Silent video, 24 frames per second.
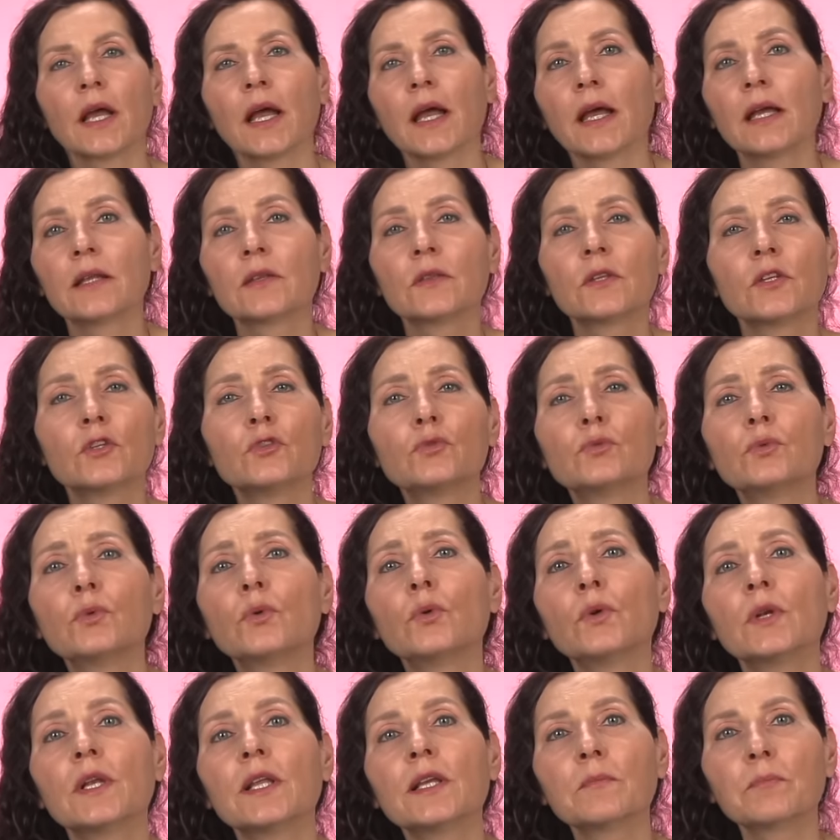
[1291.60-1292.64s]
And the
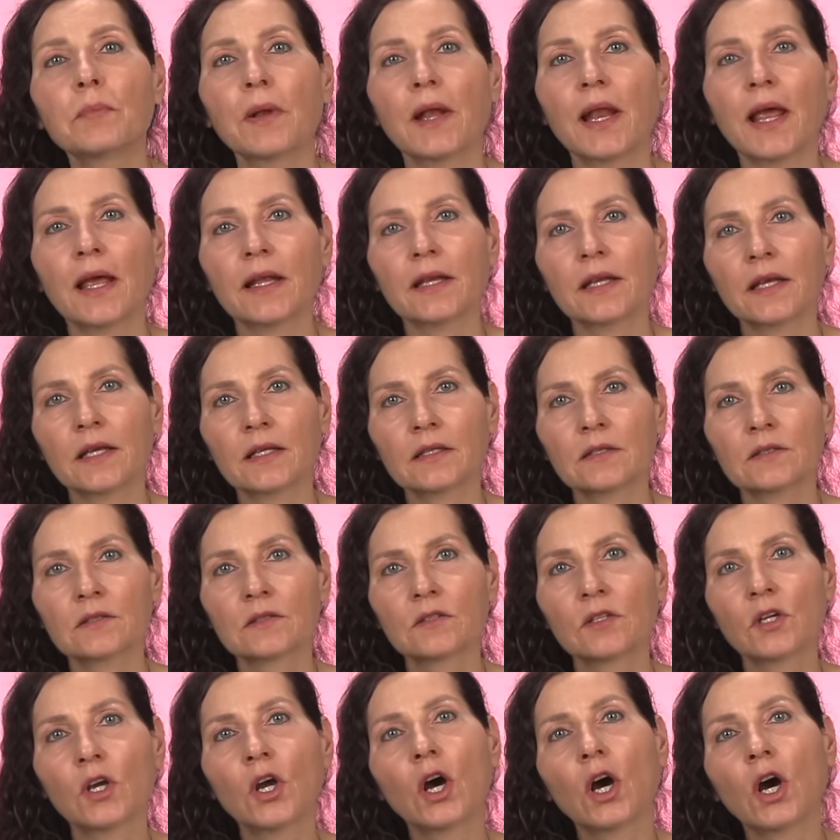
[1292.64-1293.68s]
ruling planet
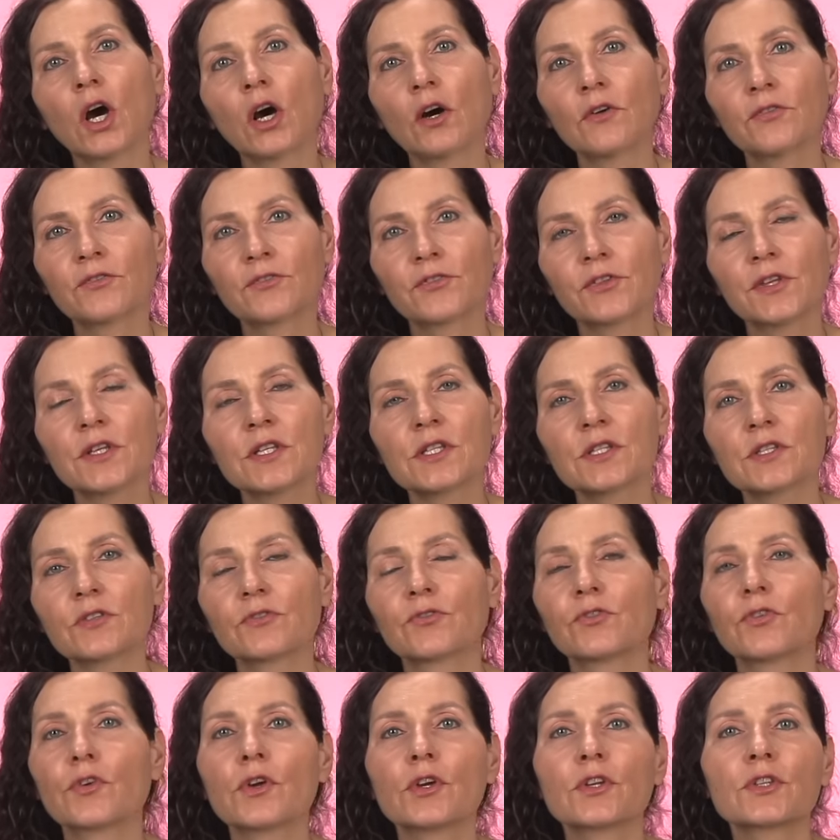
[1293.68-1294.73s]
of this
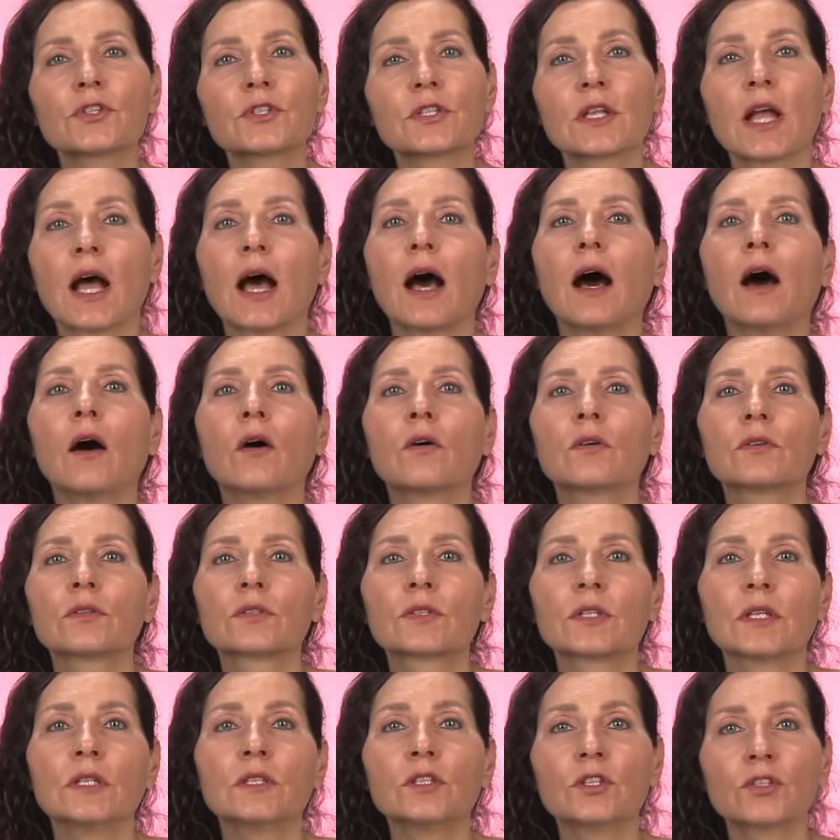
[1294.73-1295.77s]
first
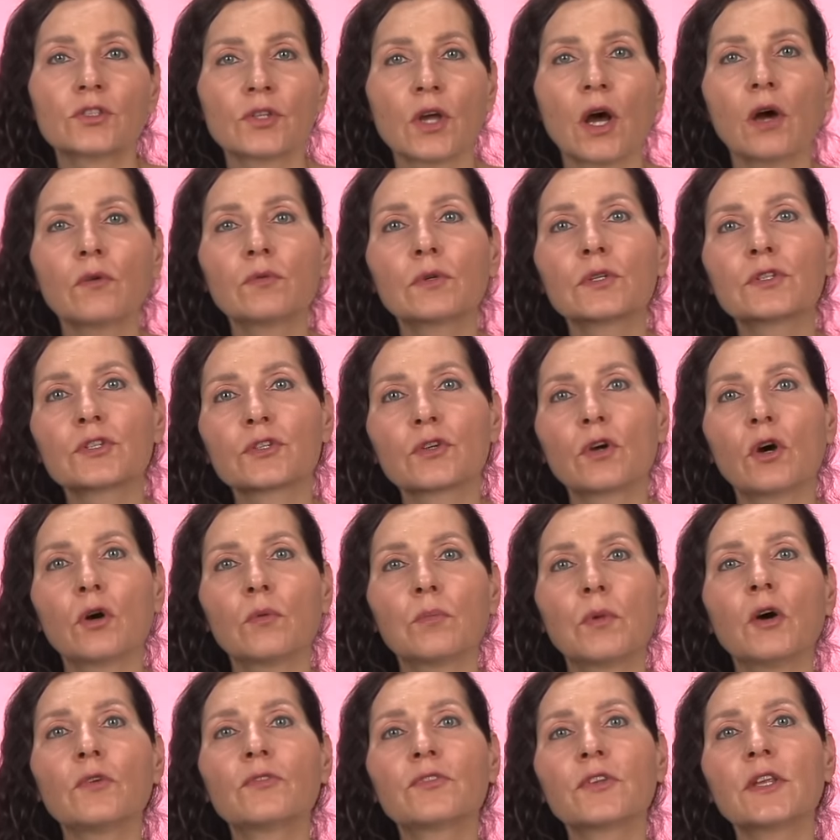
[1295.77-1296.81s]
house in this
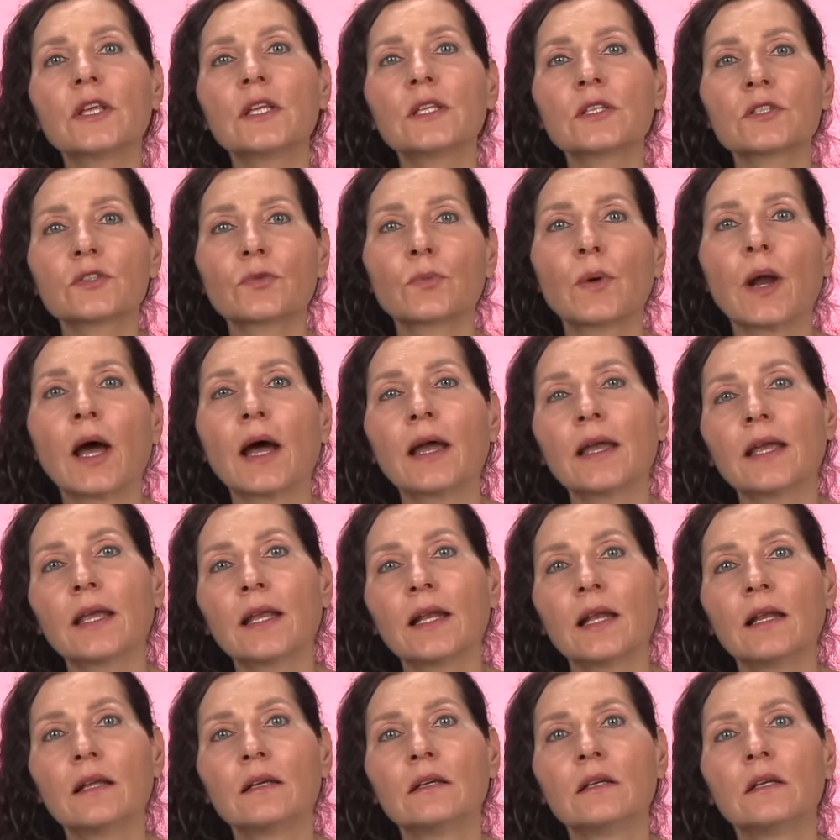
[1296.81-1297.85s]
horoscope of Israel
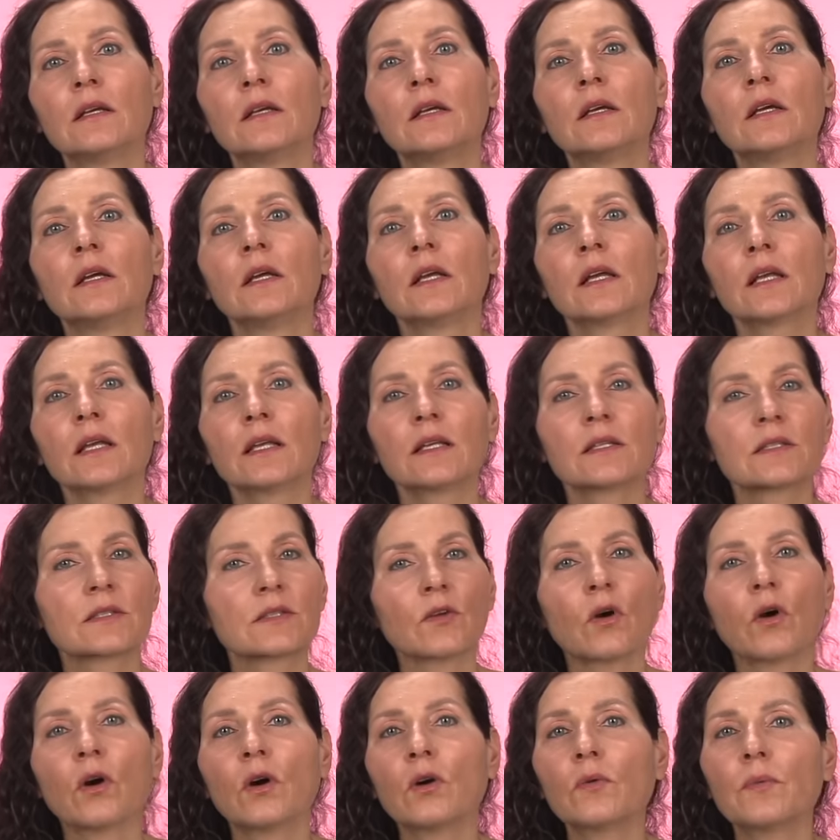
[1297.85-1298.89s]
is
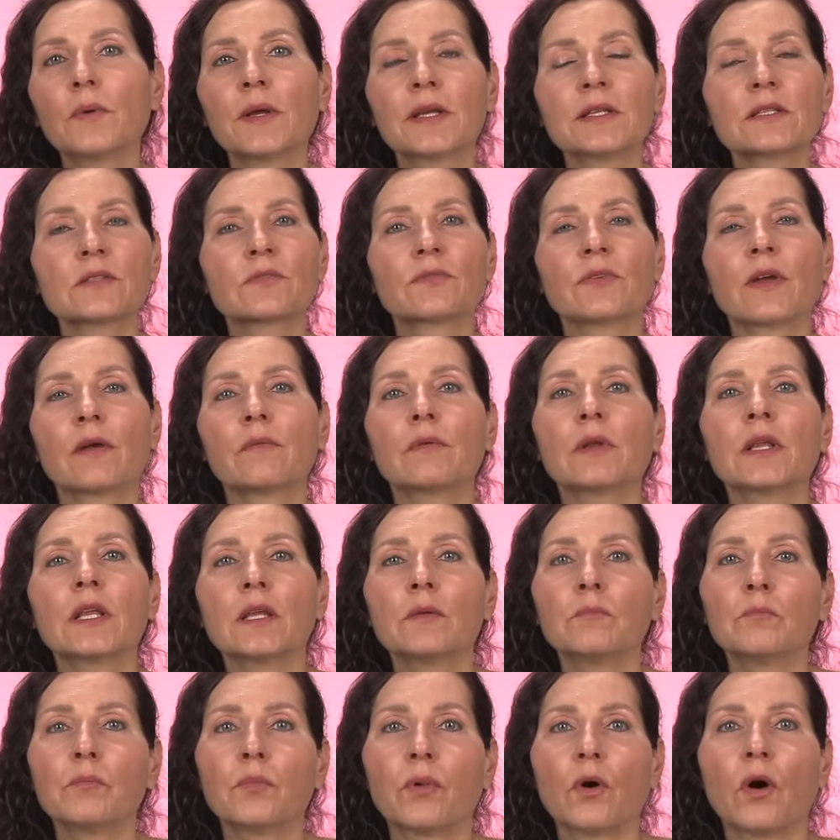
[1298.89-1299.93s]
always very
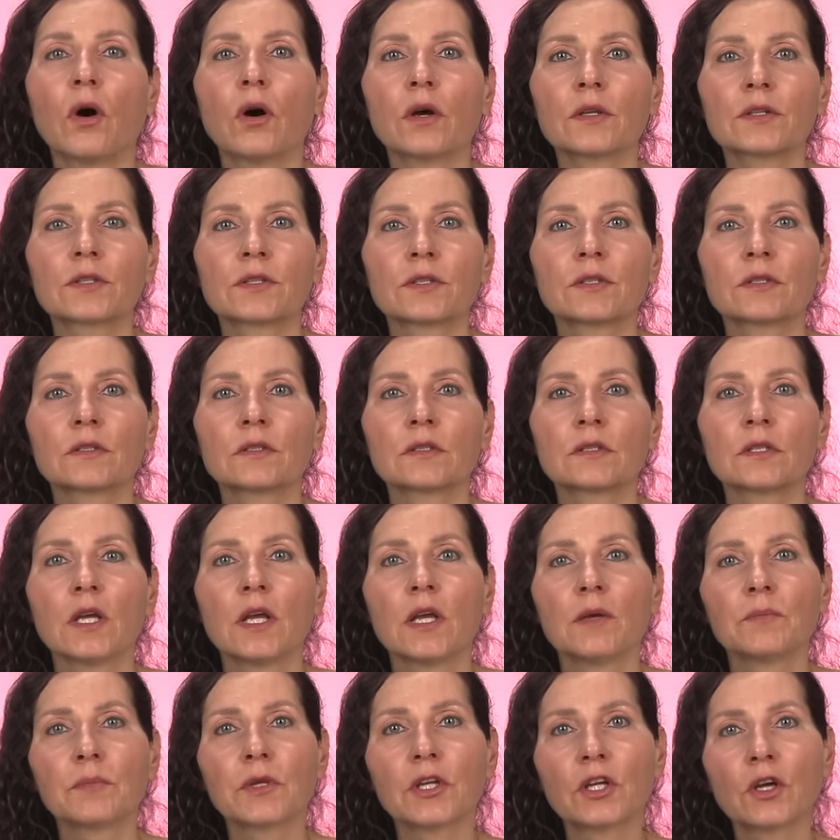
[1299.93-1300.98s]
important,
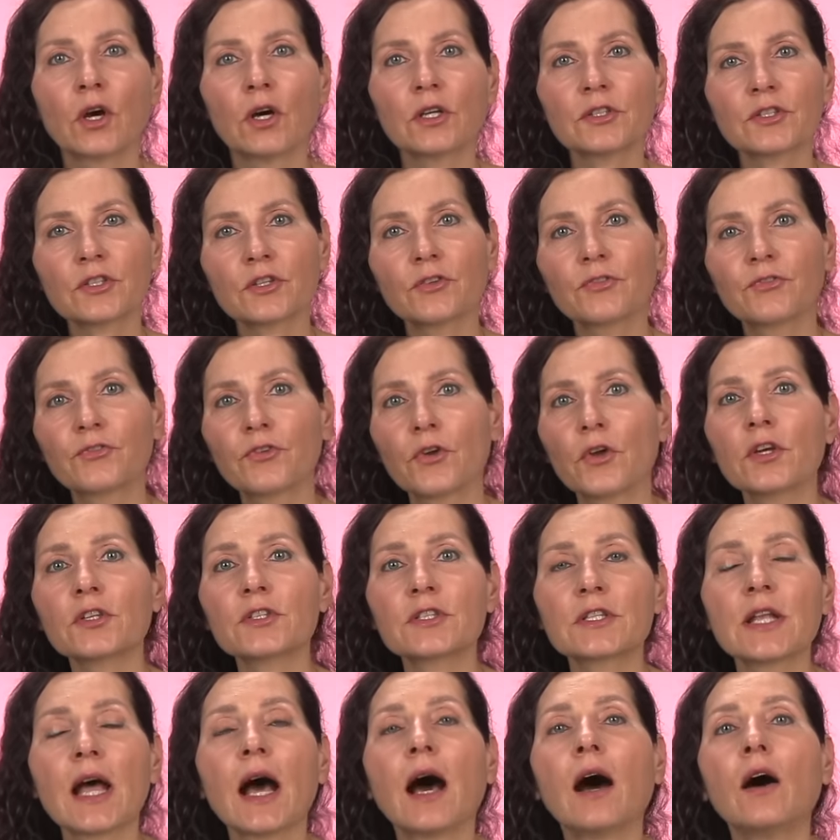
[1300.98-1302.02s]
because the
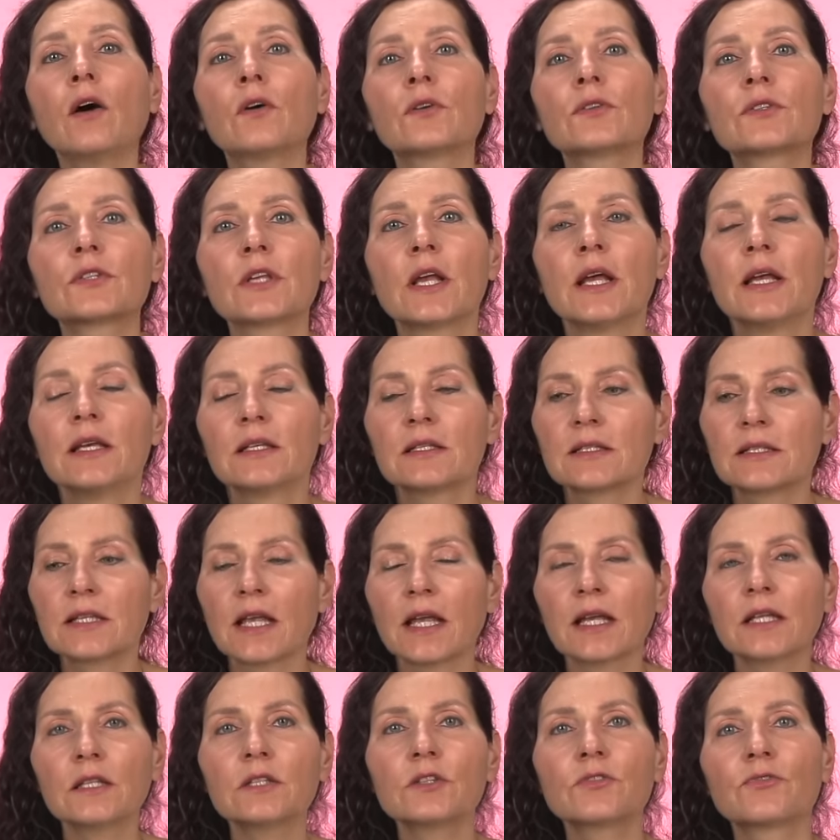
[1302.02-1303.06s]
first house
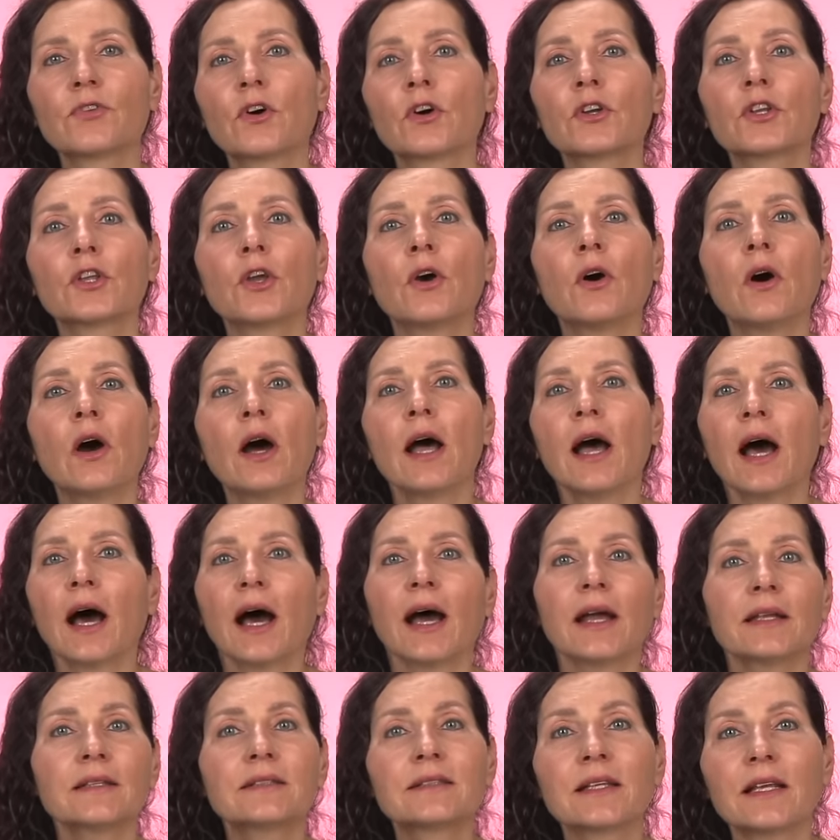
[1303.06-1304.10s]
stands for your
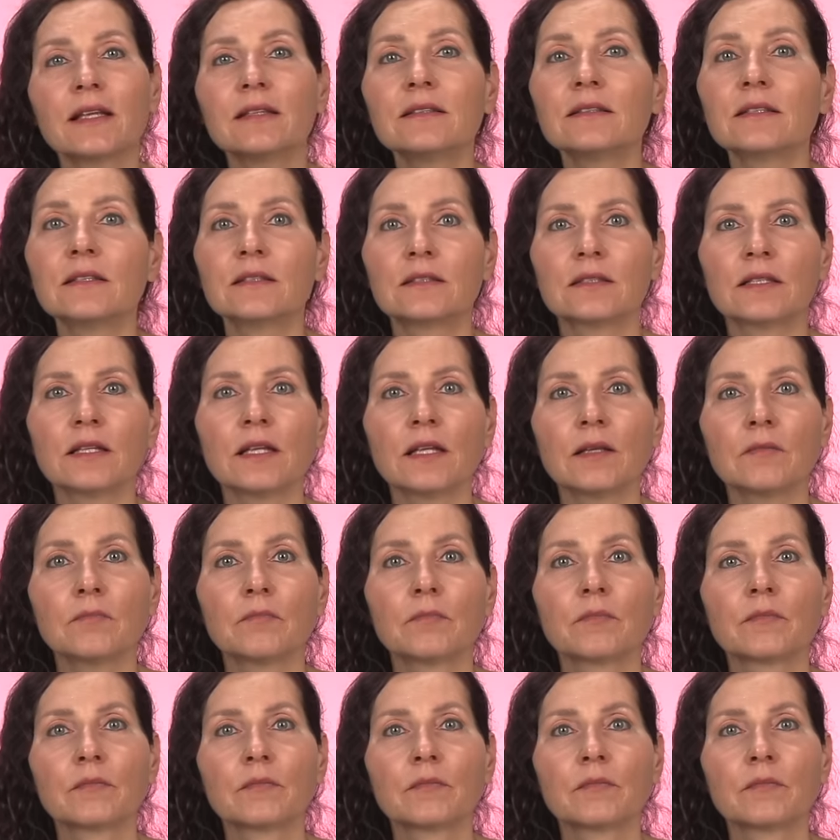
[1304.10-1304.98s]
identity